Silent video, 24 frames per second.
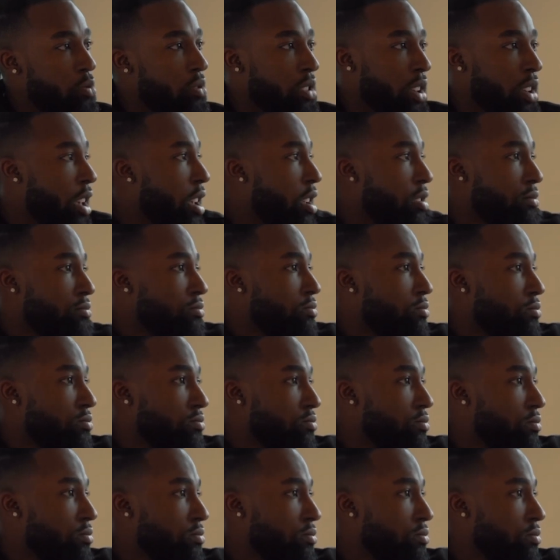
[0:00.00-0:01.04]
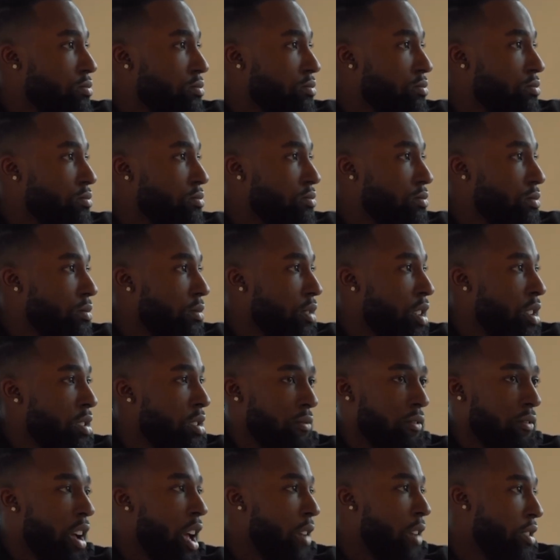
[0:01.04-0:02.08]
again in
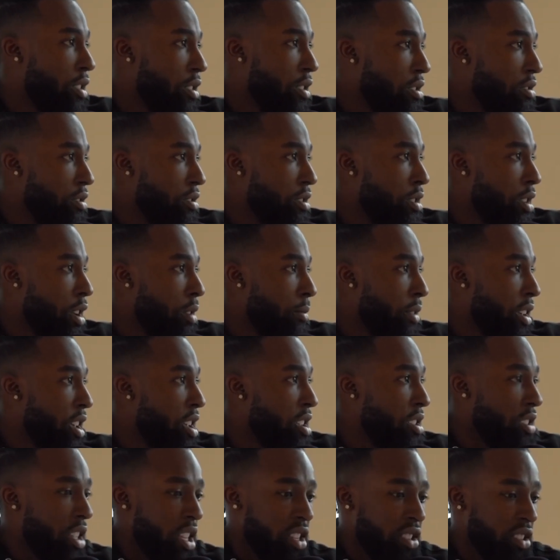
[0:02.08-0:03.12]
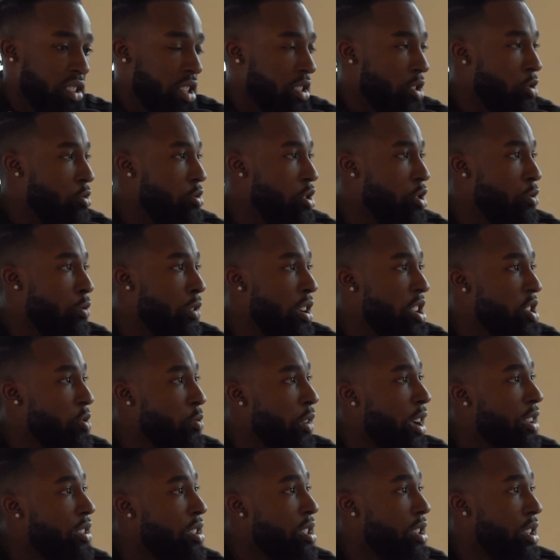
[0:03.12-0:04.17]
5 years. Right. I mean, it's just who you was
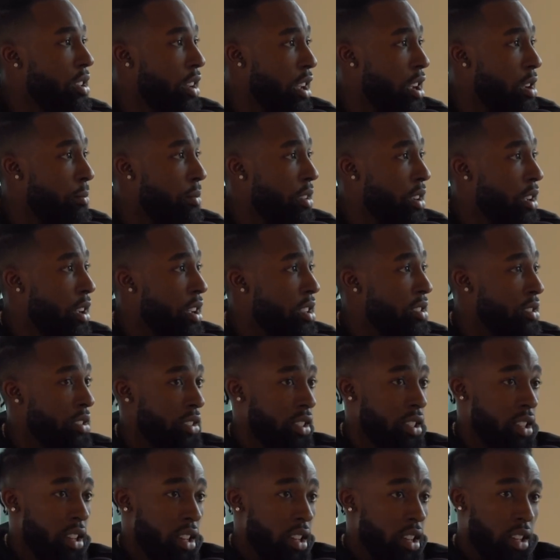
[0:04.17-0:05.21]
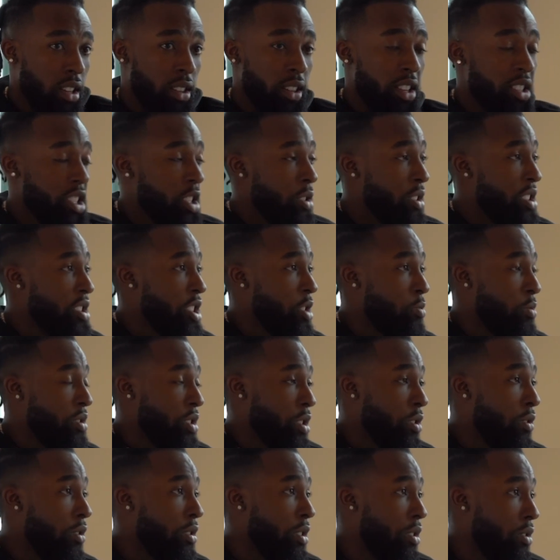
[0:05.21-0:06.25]
right then and there, because this is what's
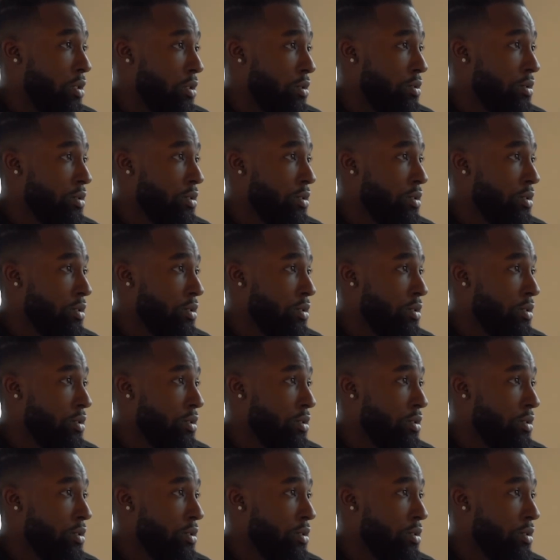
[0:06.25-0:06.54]
going on.